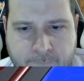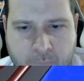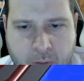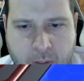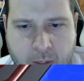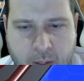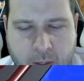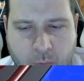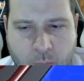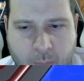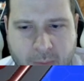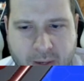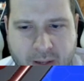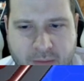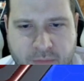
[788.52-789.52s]
Okay, we
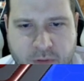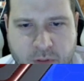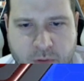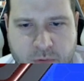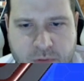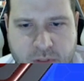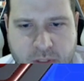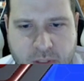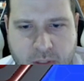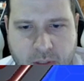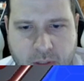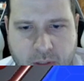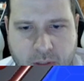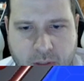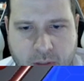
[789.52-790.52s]
might have to use
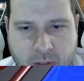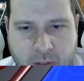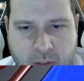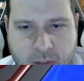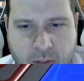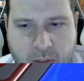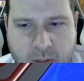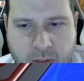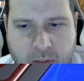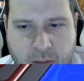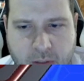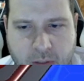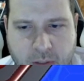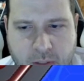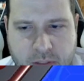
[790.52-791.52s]
the
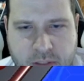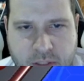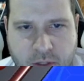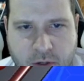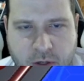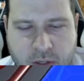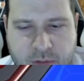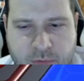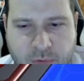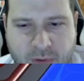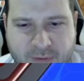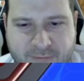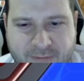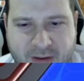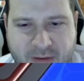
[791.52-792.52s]
SAR. It's only
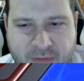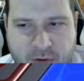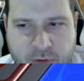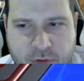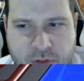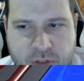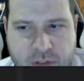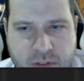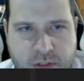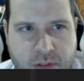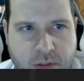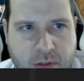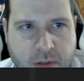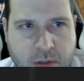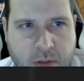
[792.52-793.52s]
5 energies.
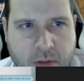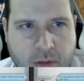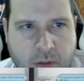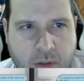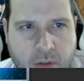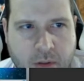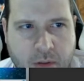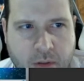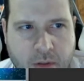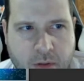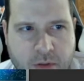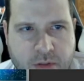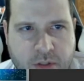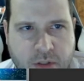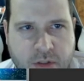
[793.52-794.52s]

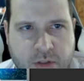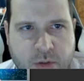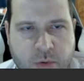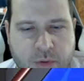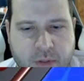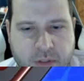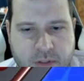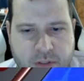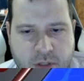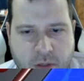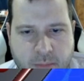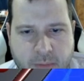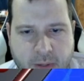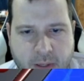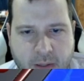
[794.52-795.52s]
There's still 2 in the discard
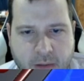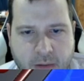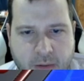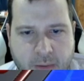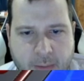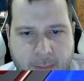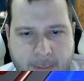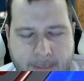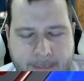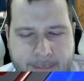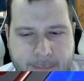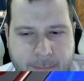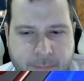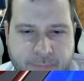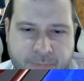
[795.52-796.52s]
pile.
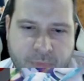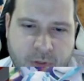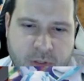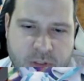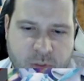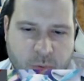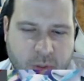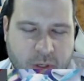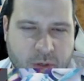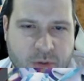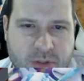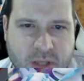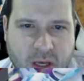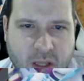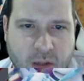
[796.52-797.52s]
So we can
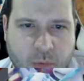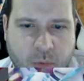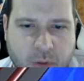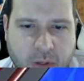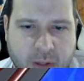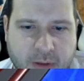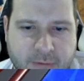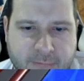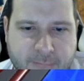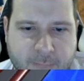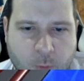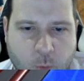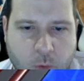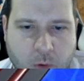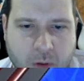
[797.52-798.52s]
use the other one and get
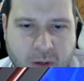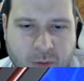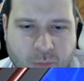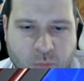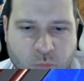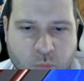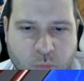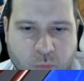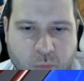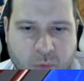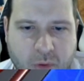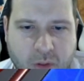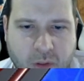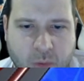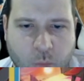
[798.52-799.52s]
4. I don't
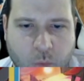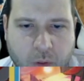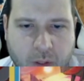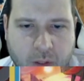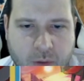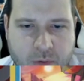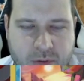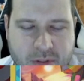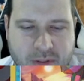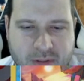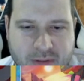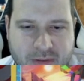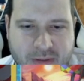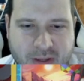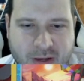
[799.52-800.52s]
really want to use it
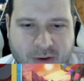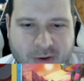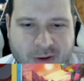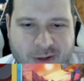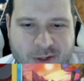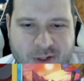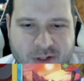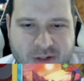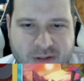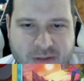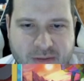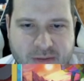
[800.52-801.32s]
at Greninja.